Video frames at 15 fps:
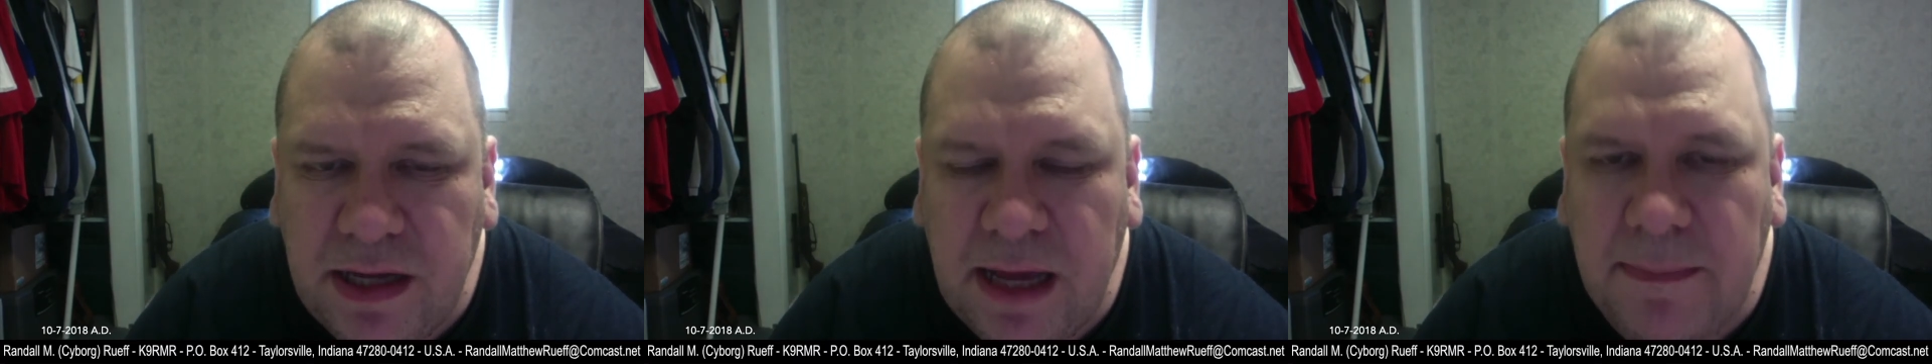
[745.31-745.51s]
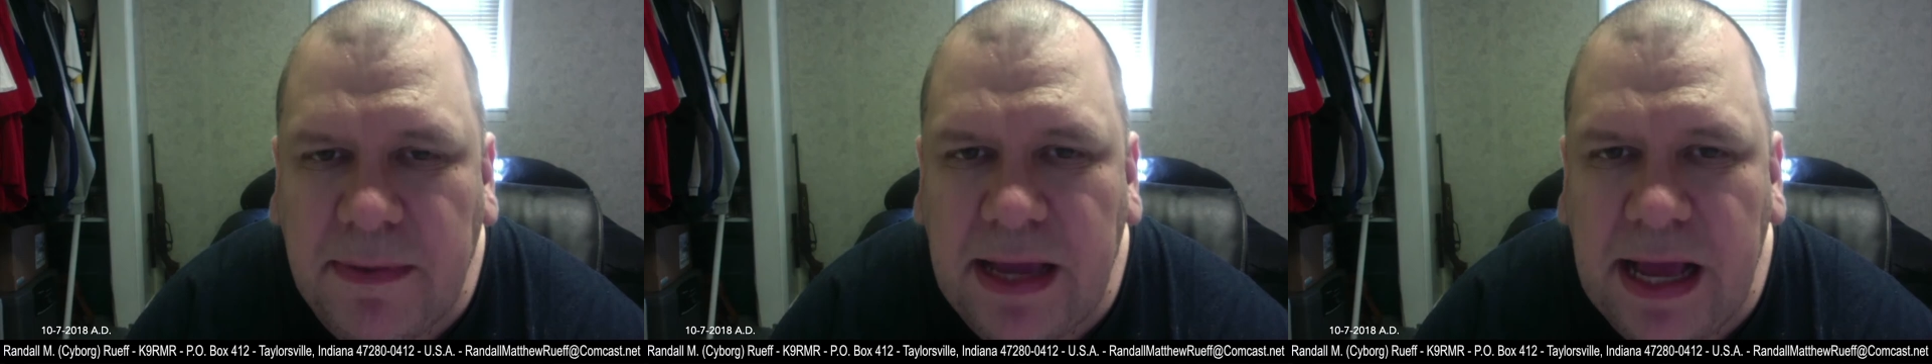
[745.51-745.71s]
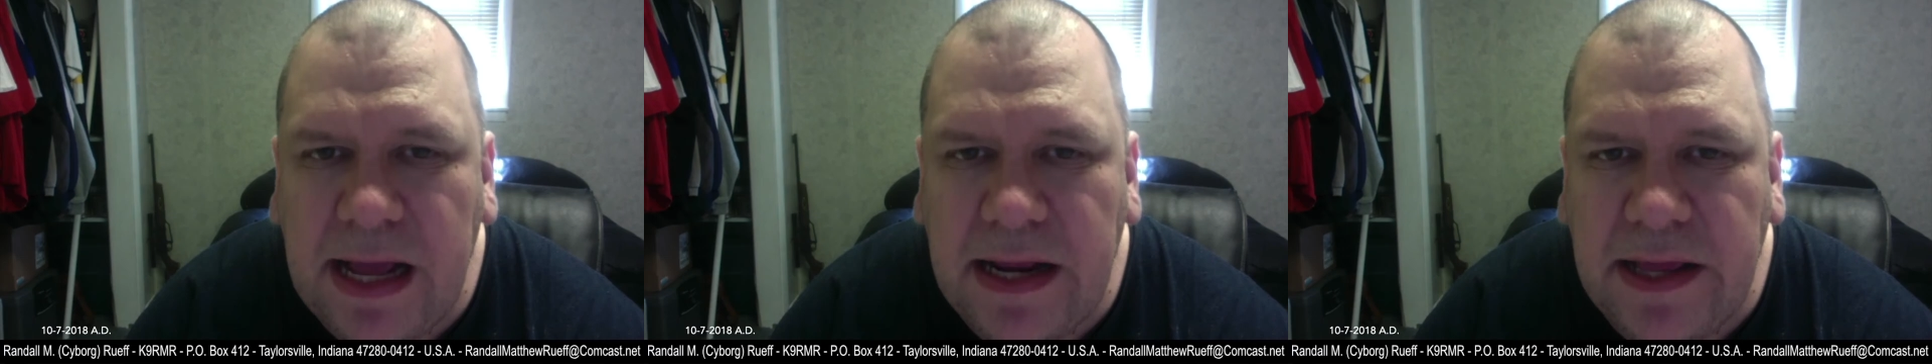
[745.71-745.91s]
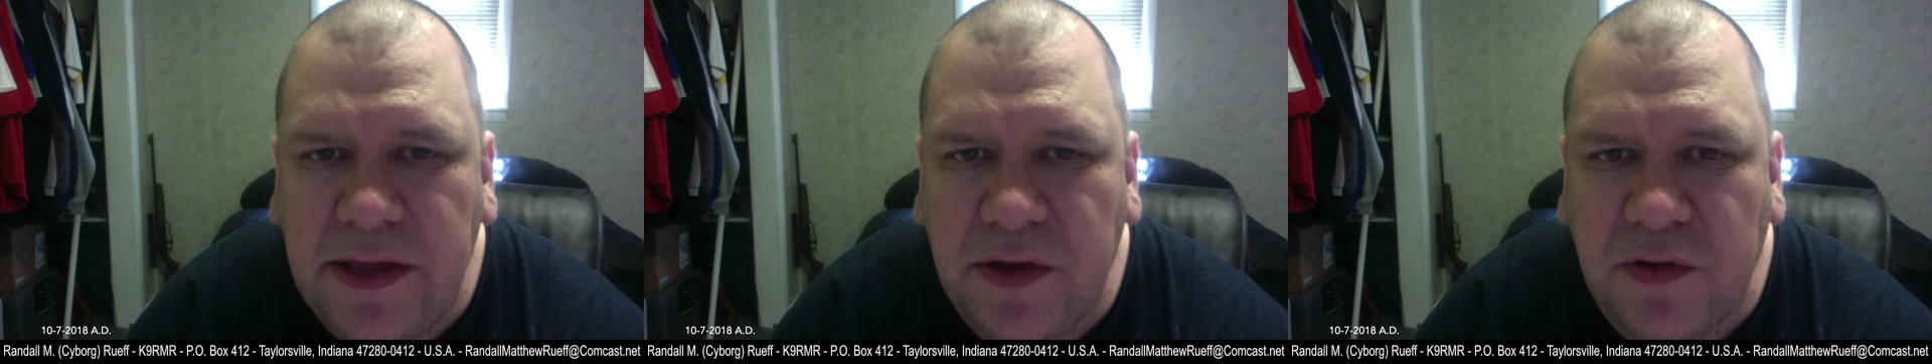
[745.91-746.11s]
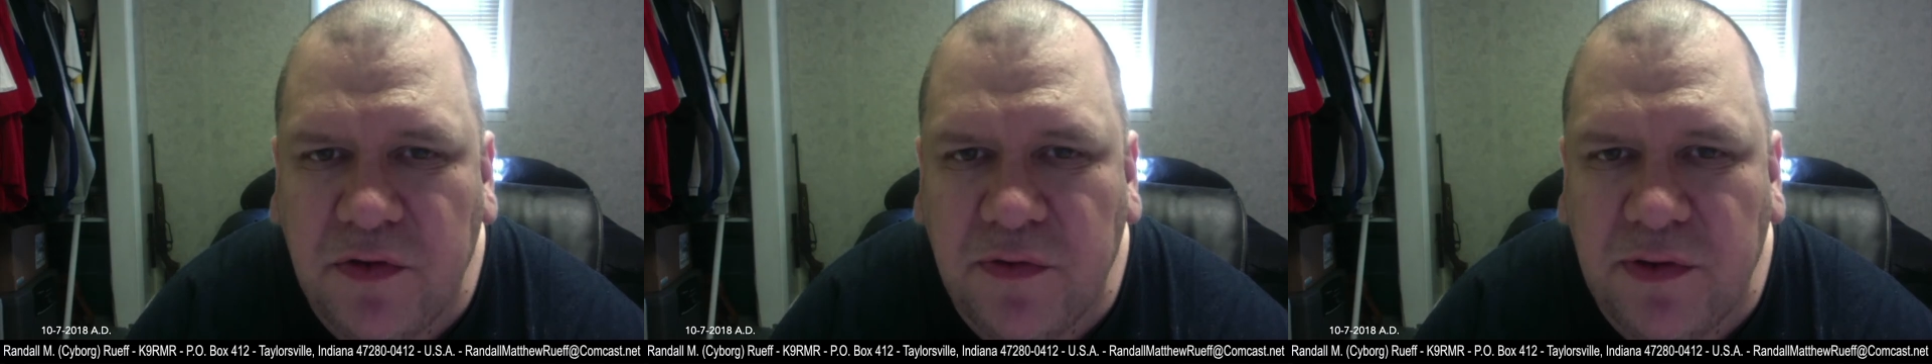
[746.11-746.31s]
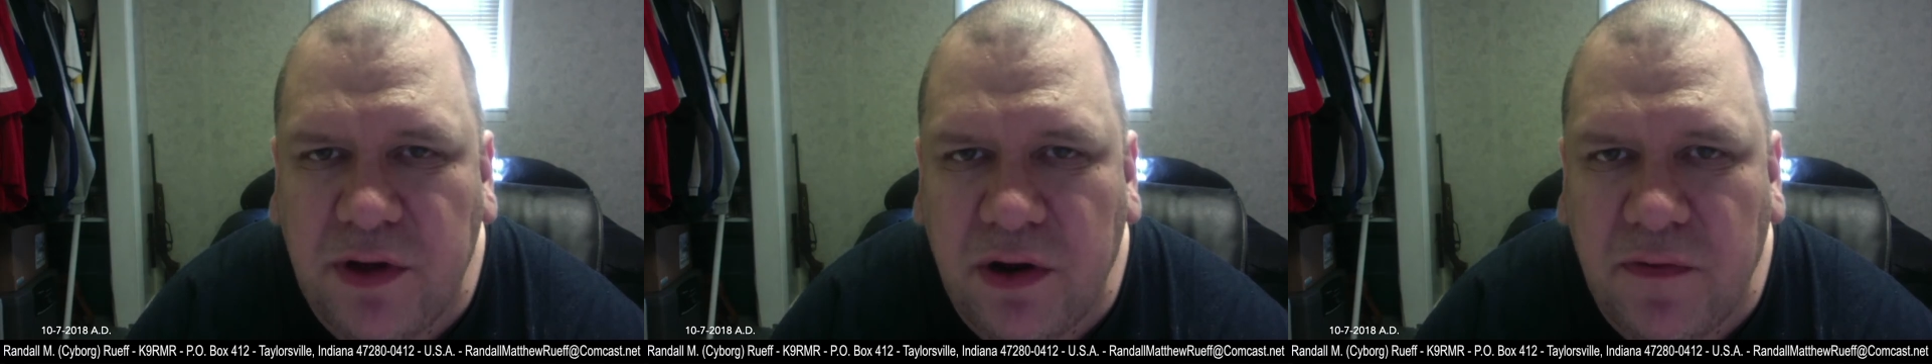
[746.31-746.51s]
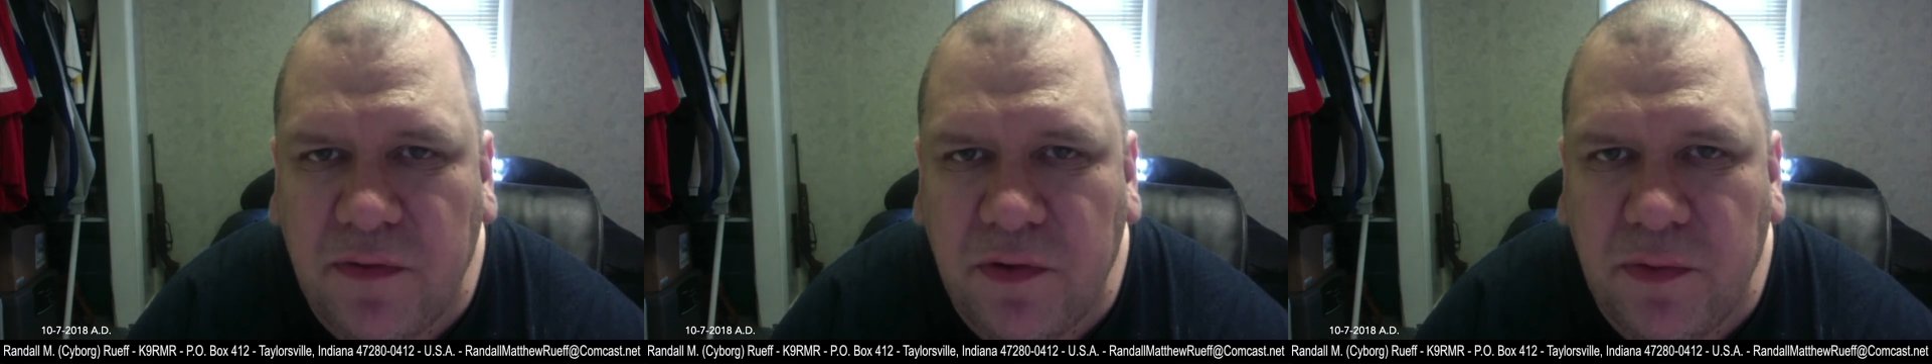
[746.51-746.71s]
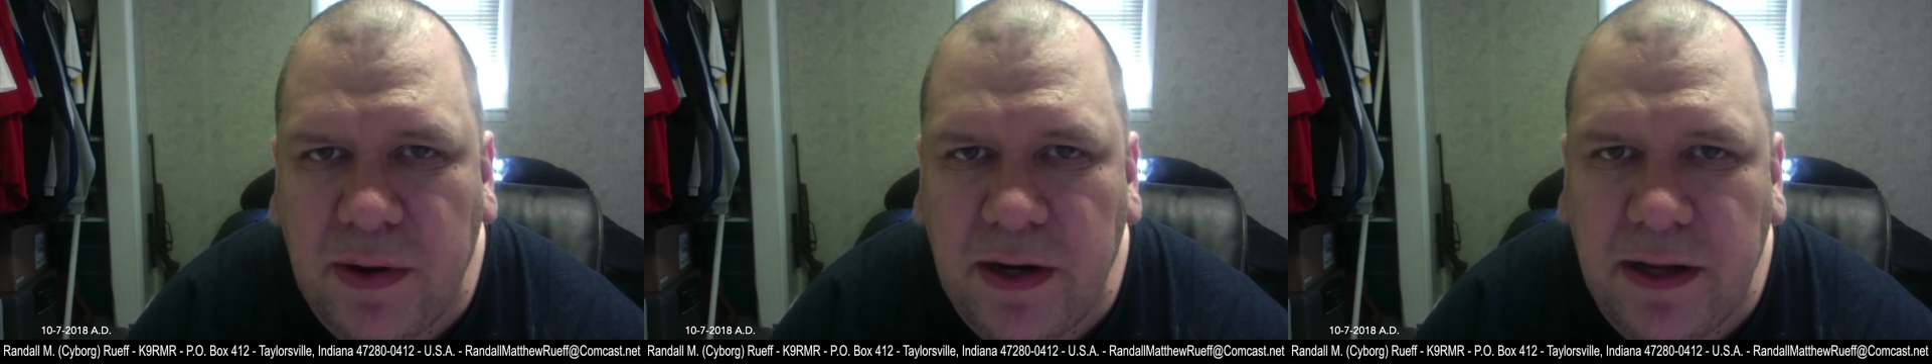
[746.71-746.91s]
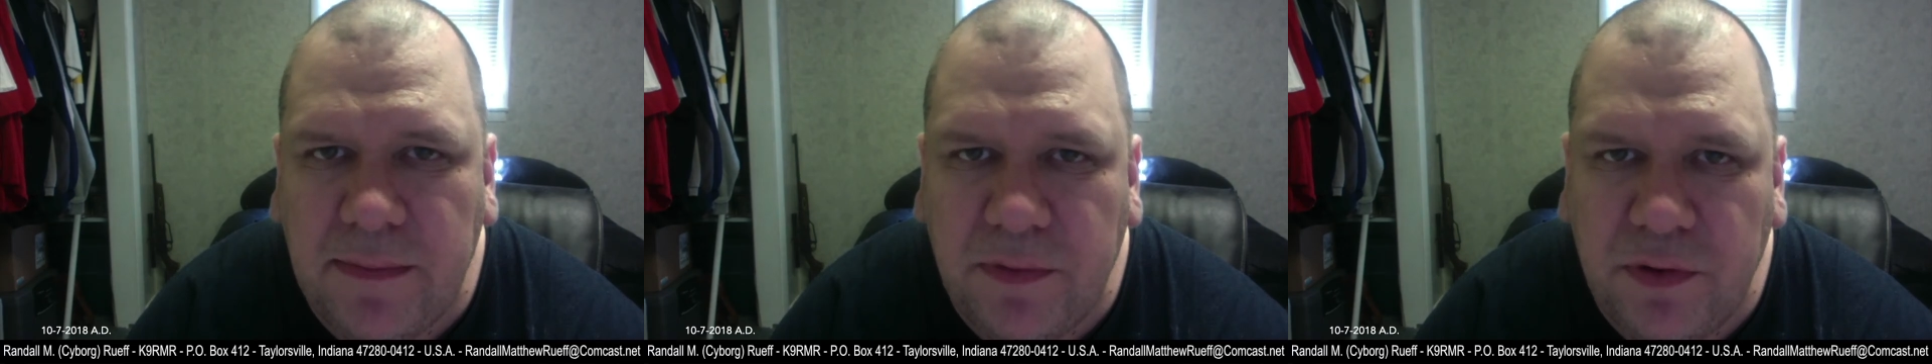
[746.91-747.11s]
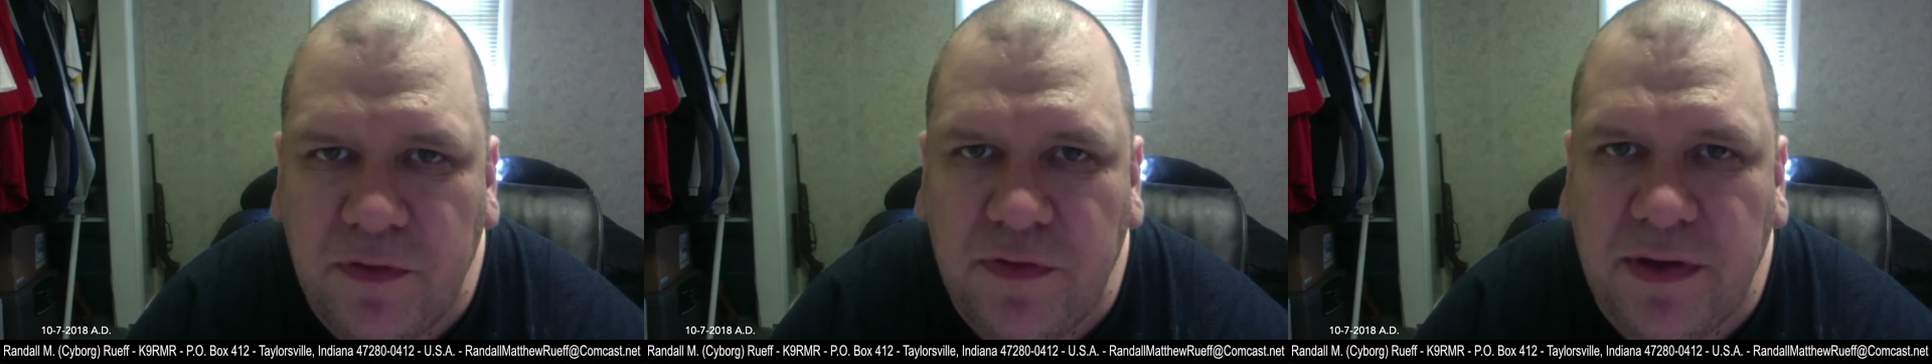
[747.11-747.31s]
I'm Canon EOS photographer Randall
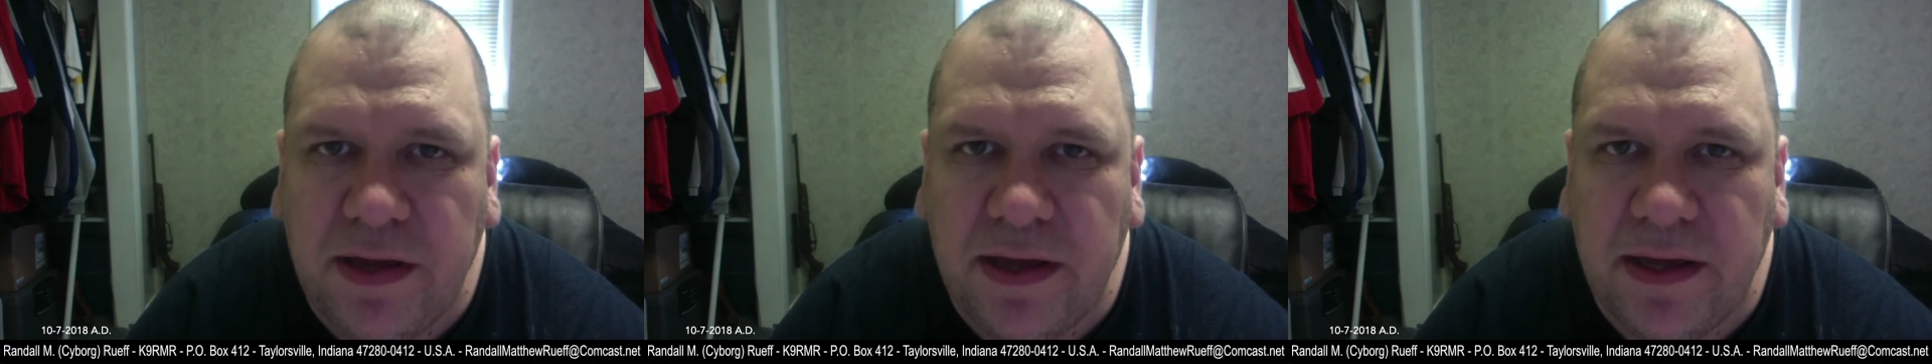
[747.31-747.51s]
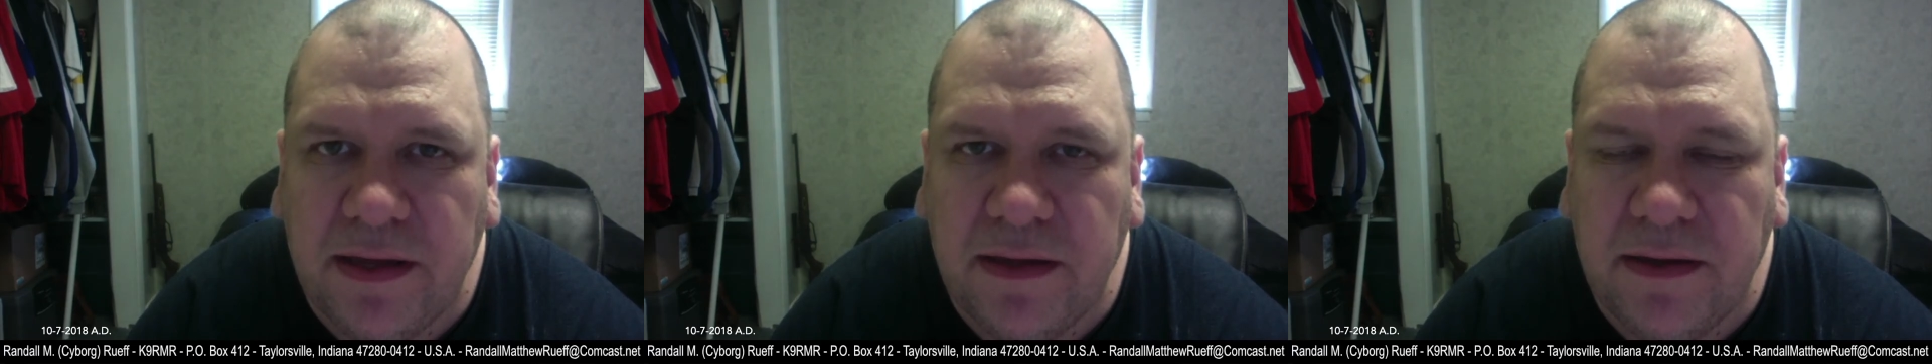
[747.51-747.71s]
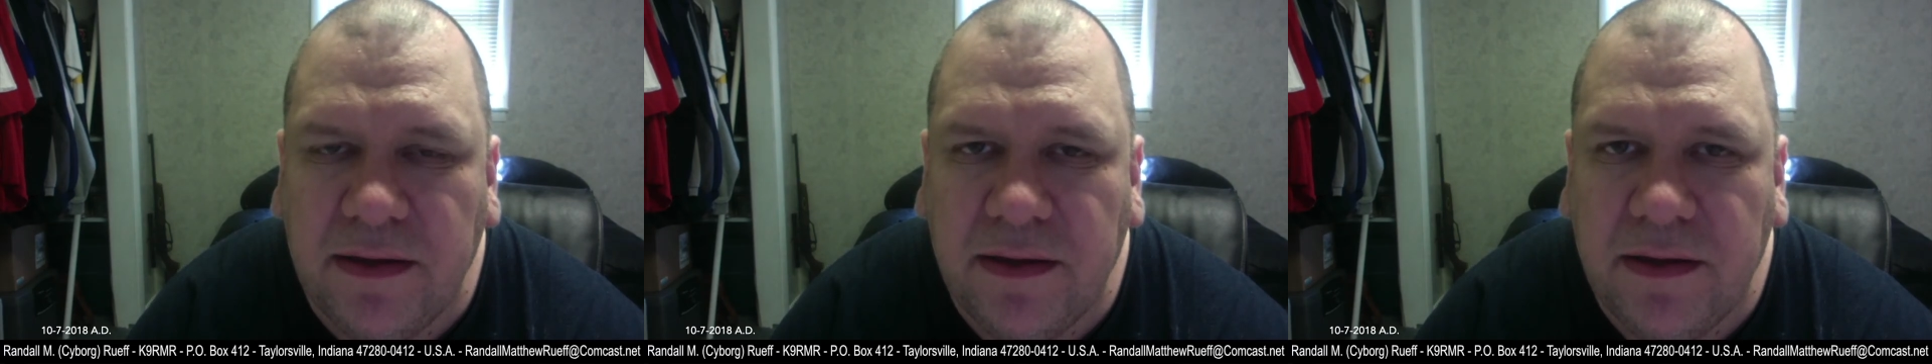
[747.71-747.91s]
Rueff saying